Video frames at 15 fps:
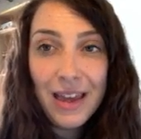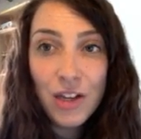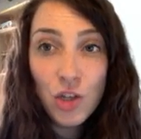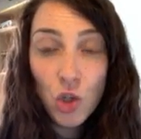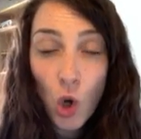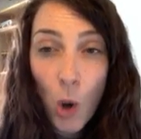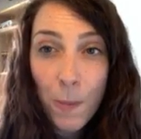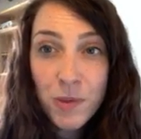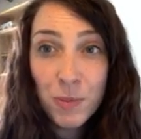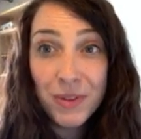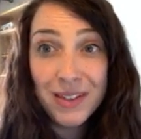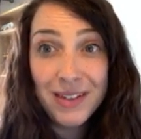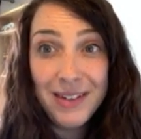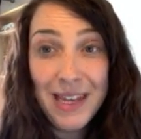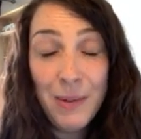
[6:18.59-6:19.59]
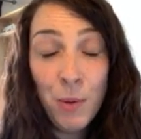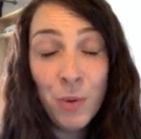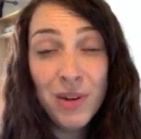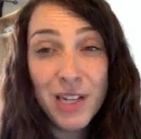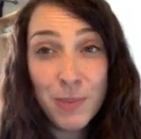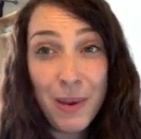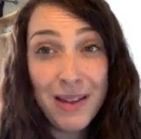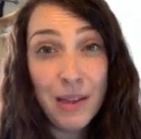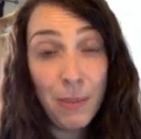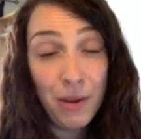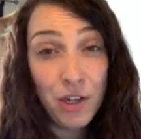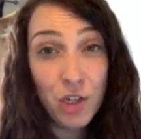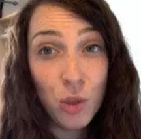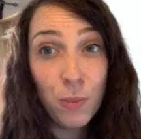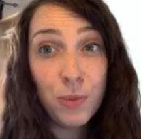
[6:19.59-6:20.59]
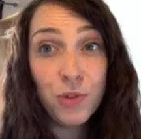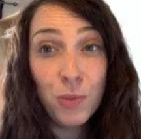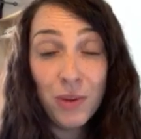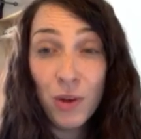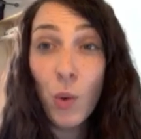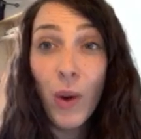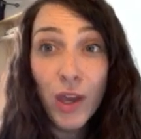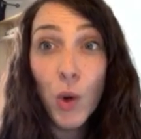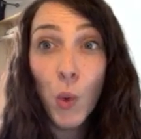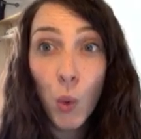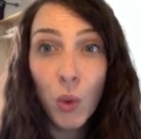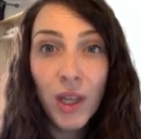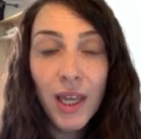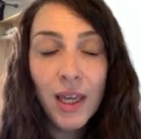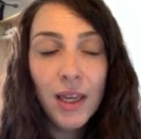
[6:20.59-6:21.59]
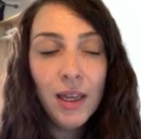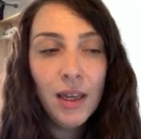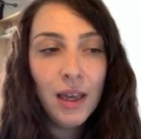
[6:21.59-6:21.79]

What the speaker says: jobs, but today we would expect a bishop to be quite holy